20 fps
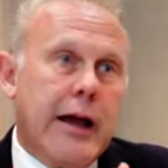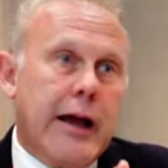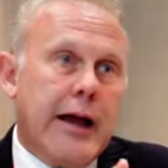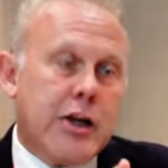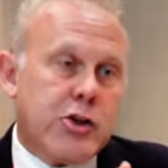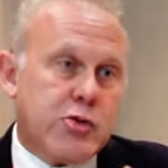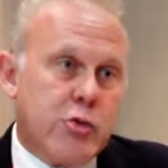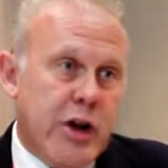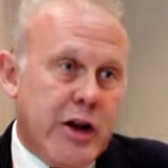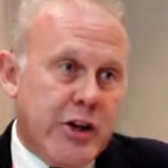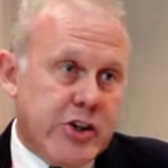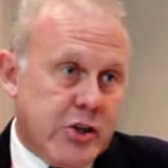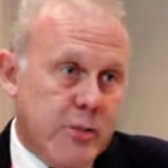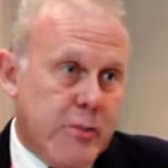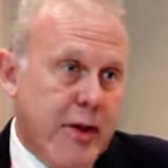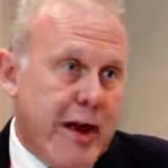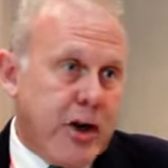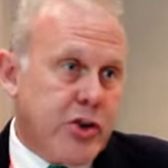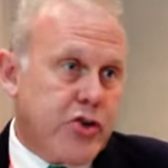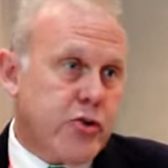as well as to
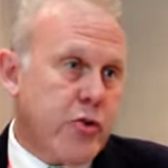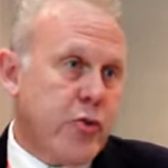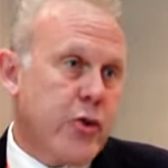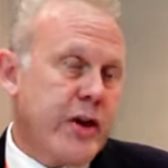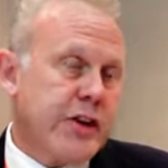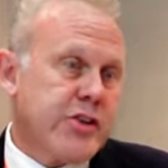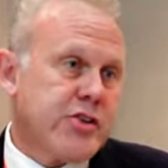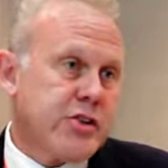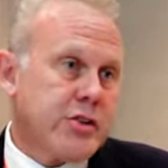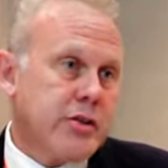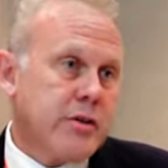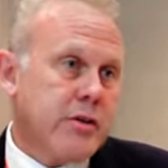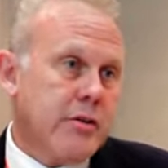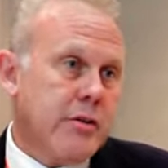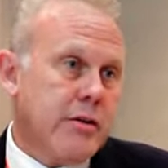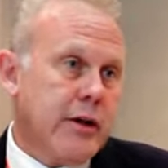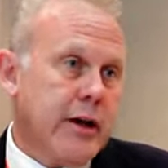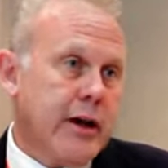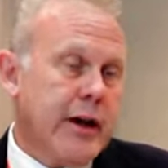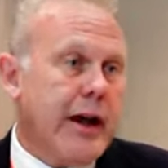manage the risk.
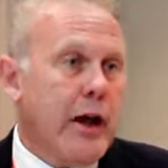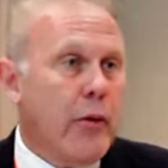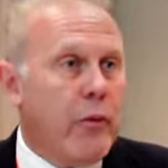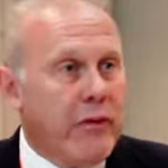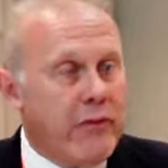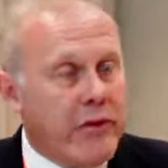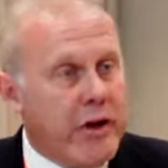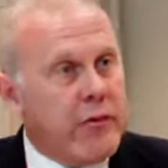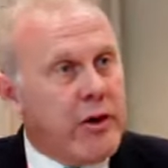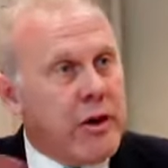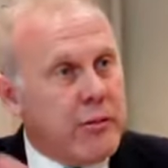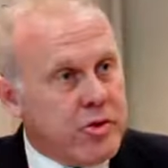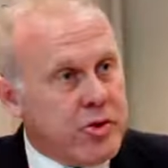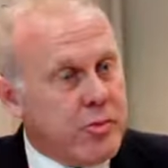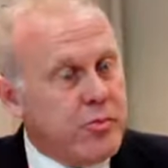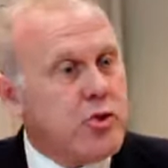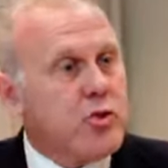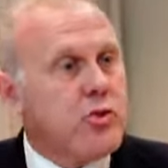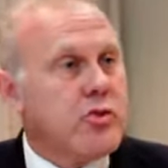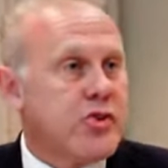And we've given them
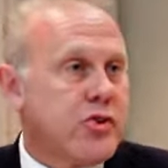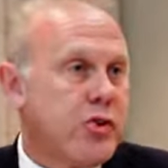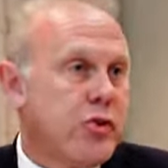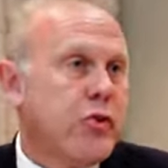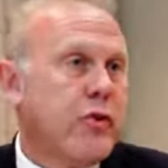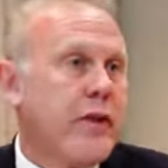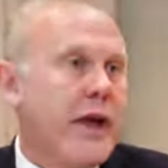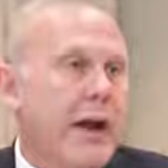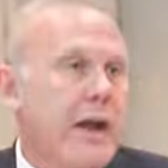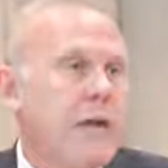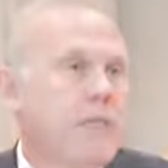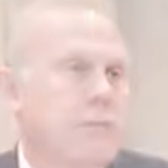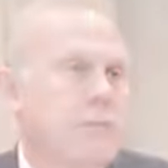some tools to do that.